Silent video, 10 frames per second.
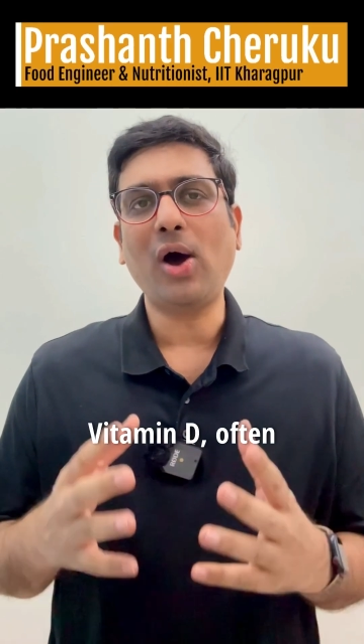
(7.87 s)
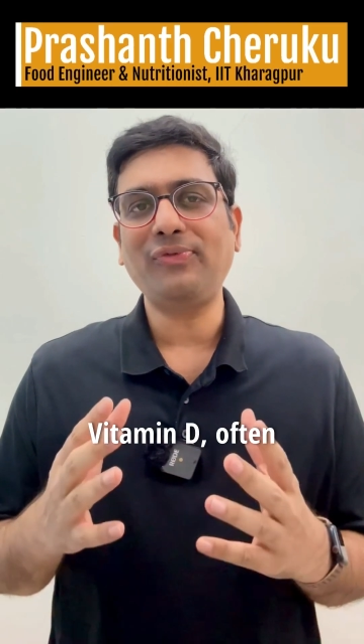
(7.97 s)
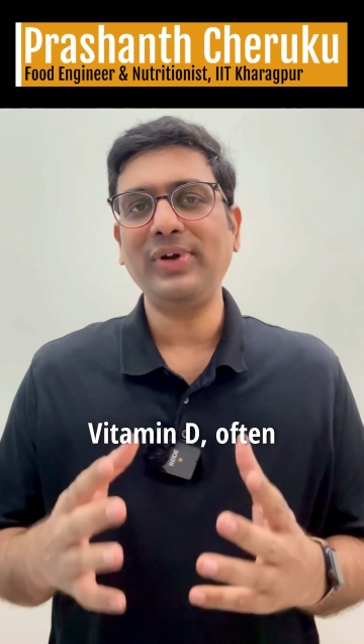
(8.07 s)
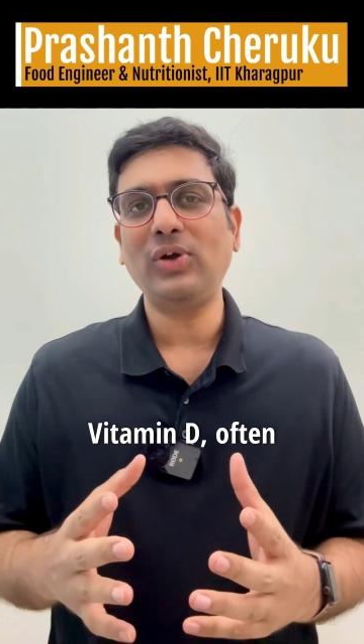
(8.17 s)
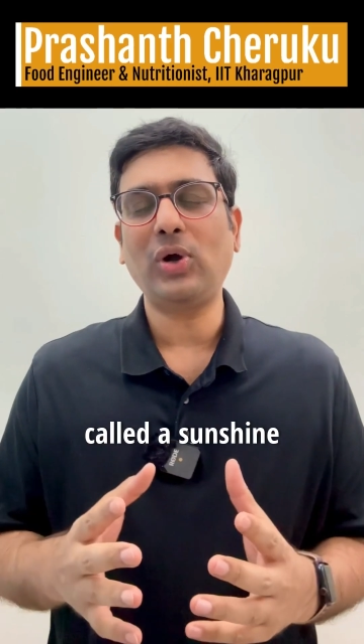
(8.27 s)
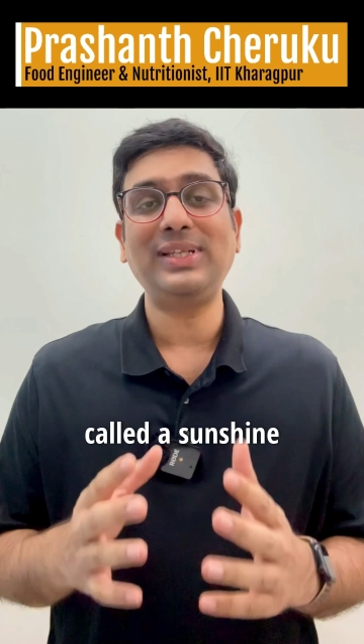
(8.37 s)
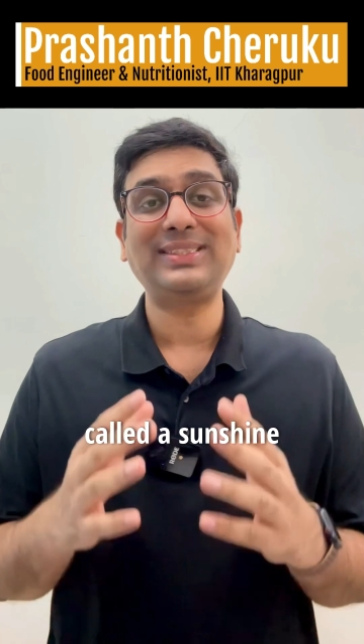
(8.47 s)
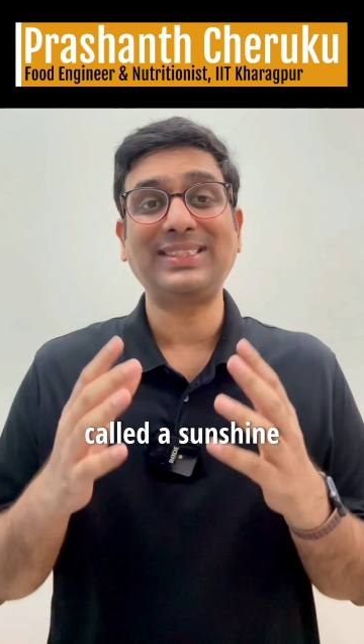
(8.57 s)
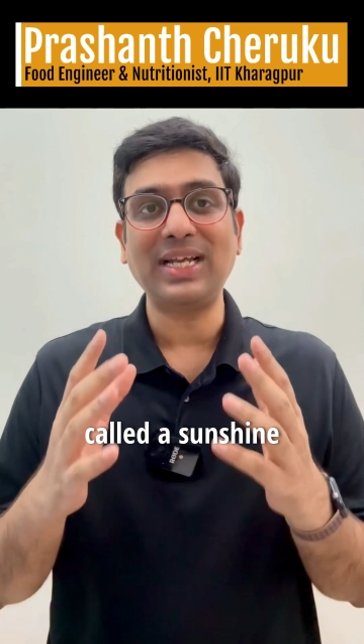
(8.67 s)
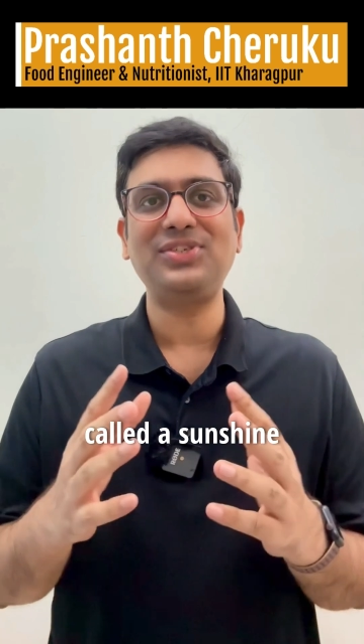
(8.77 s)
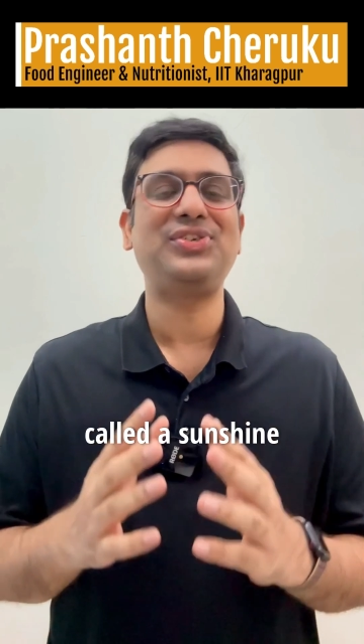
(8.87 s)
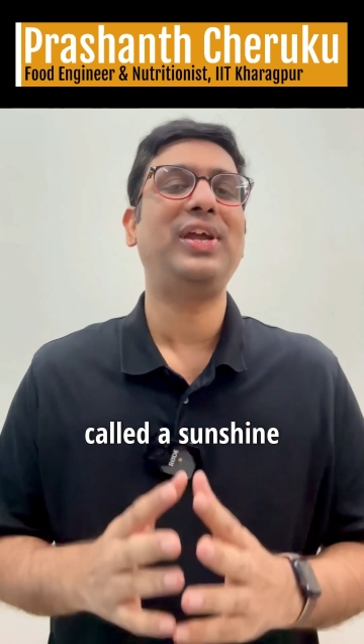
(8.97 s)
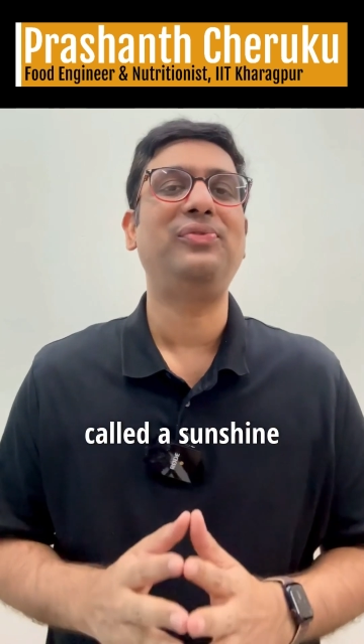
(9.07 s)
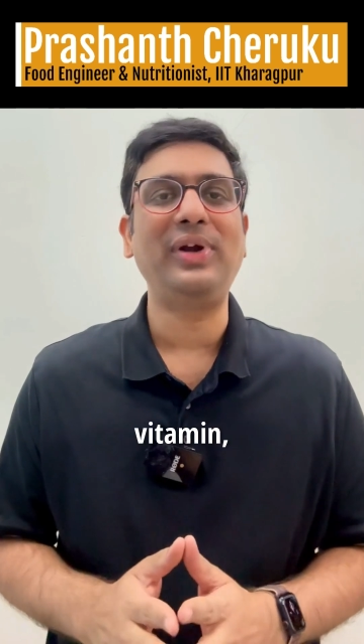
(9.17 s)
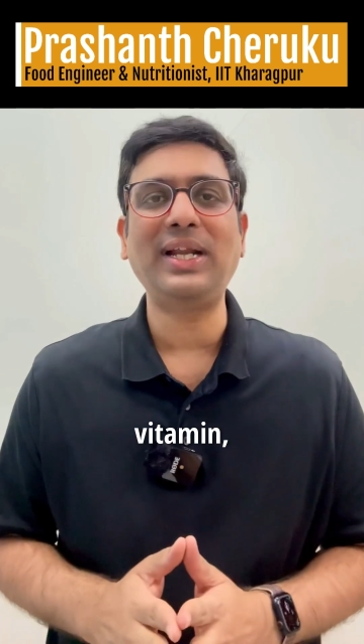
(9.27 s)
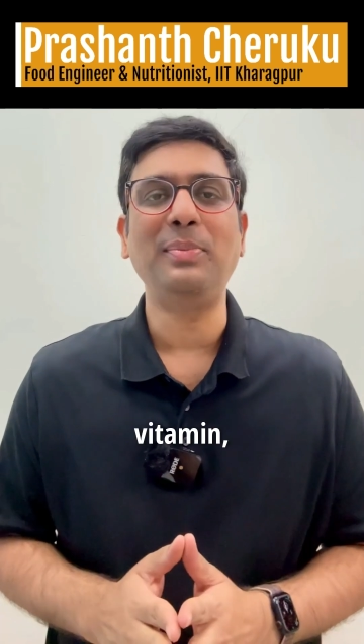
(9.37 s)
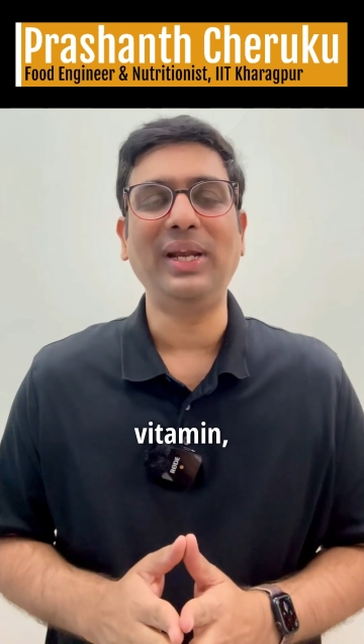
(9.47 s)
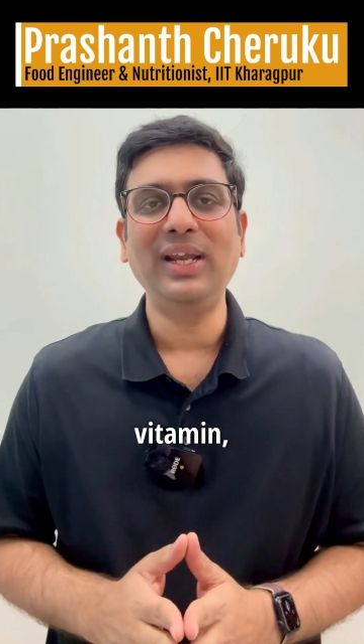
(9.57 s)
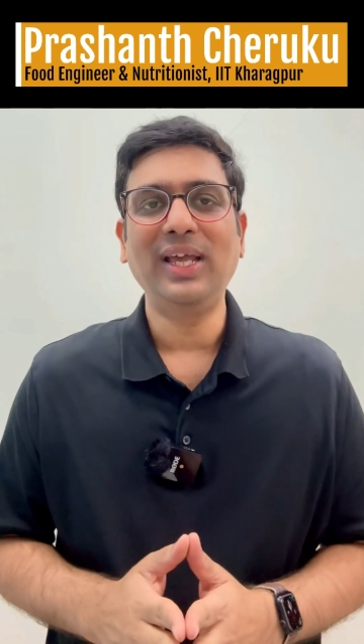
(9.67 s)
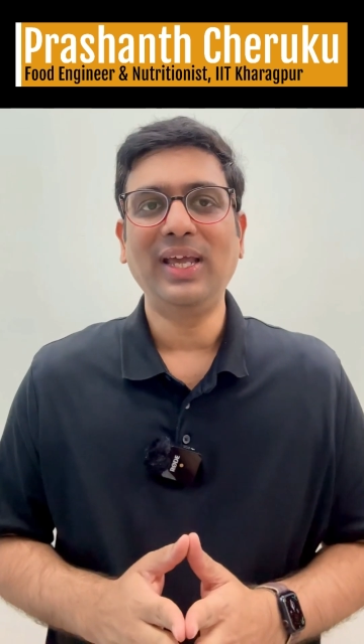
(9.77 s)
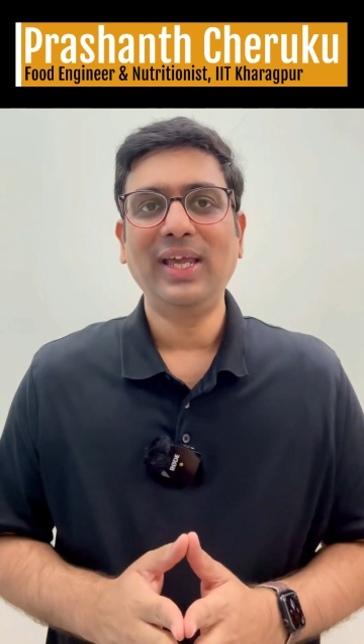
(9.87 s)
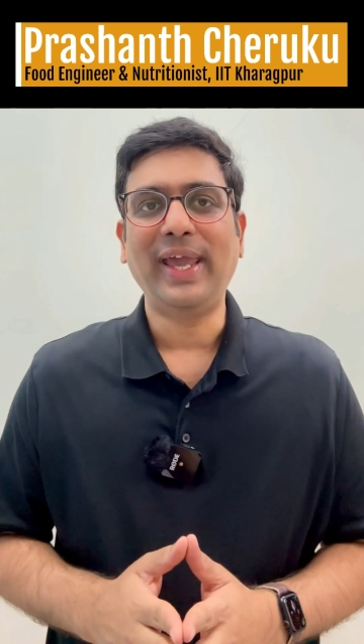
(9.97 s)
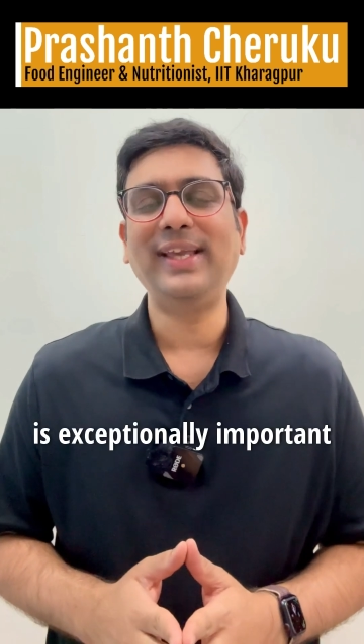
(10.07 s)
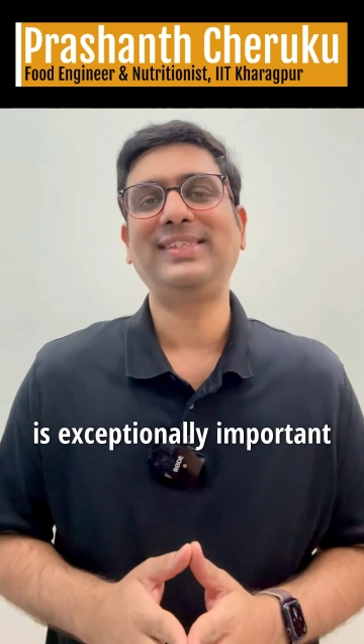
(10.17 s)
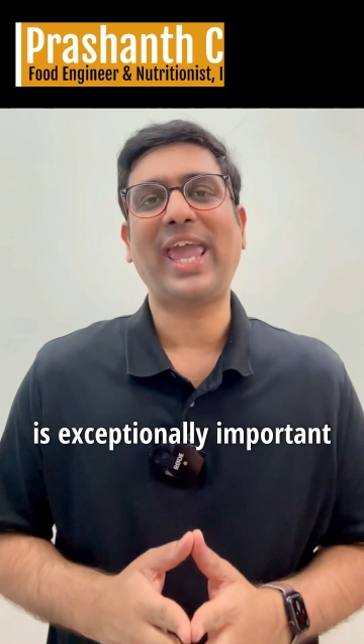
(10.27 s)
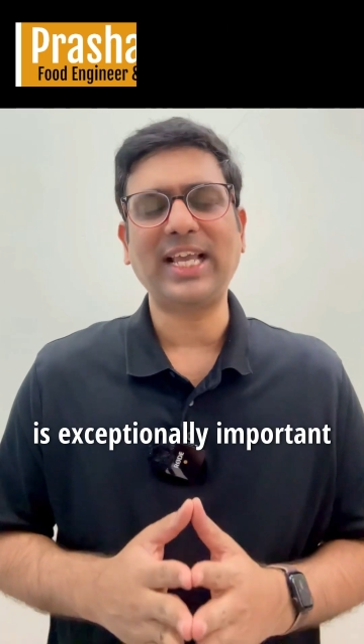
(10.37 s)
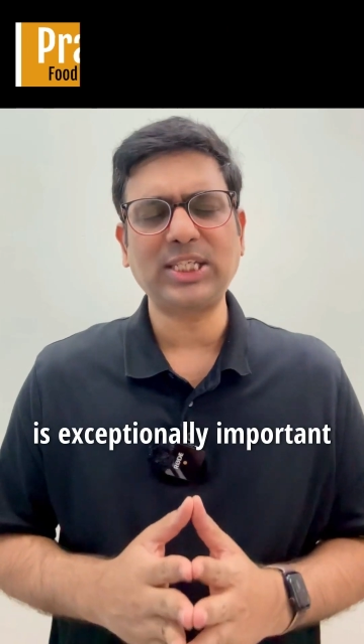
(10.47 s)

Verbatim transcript: often called the sunshine vitamin, is